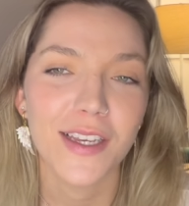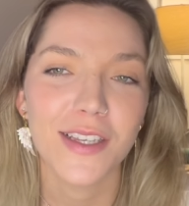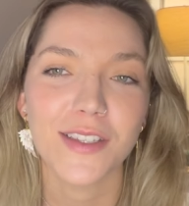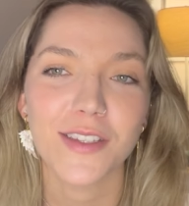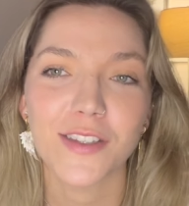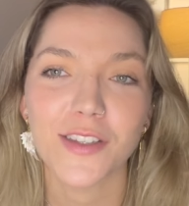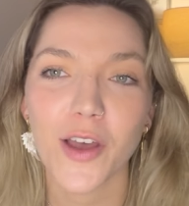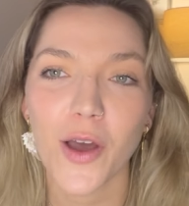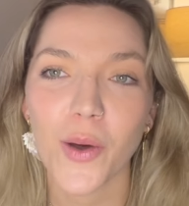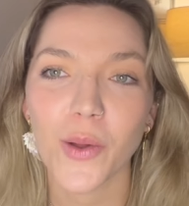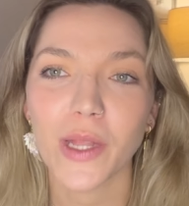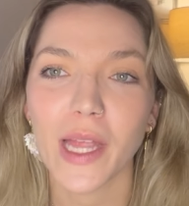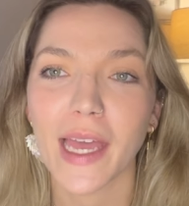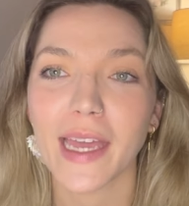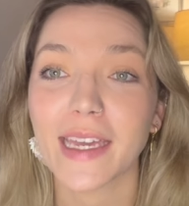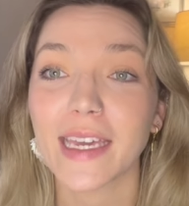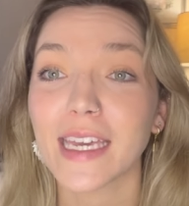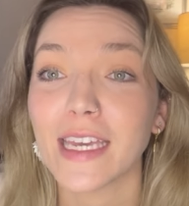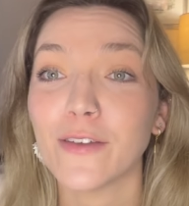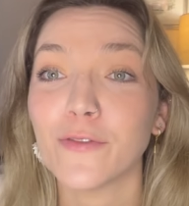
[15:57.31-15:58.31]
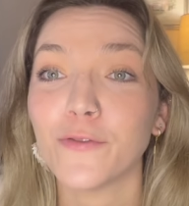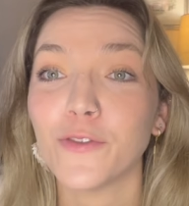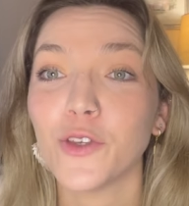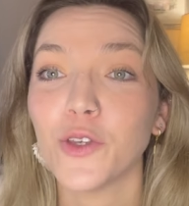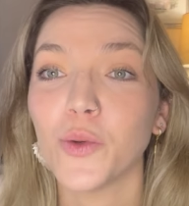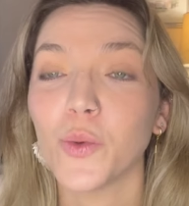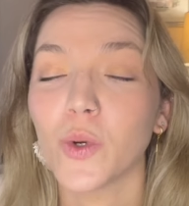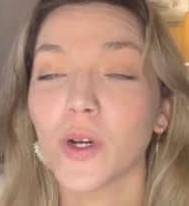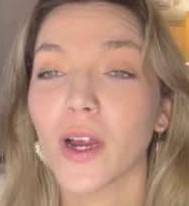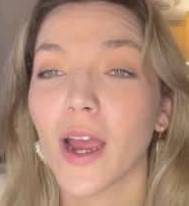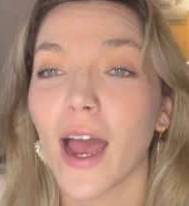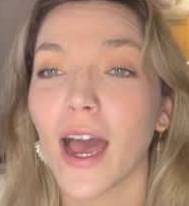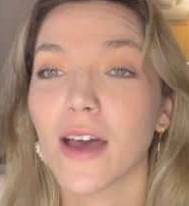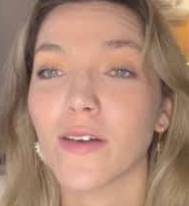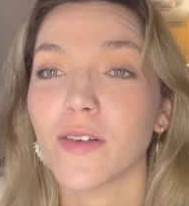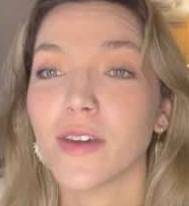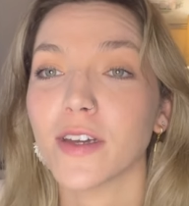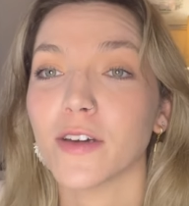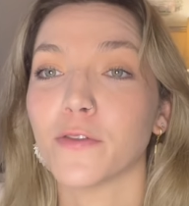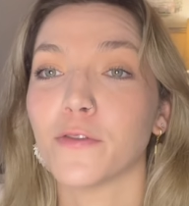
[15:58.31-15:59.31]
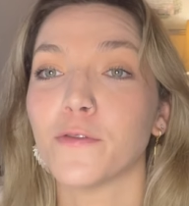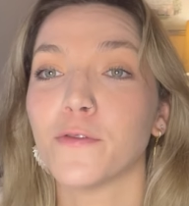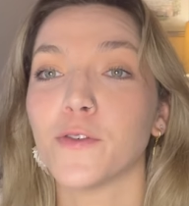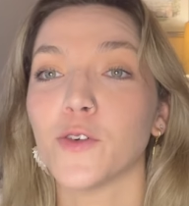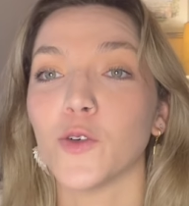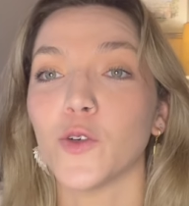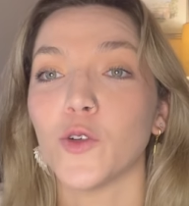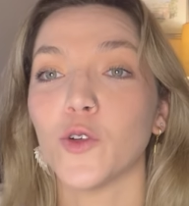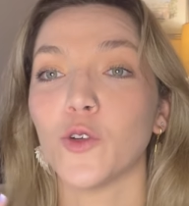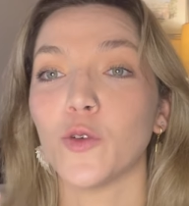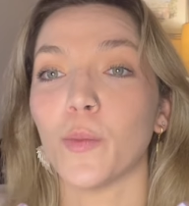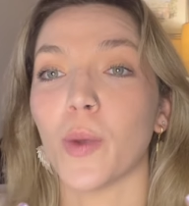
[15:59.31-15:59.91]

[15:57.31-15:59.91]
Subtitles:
So, like, if you were having a full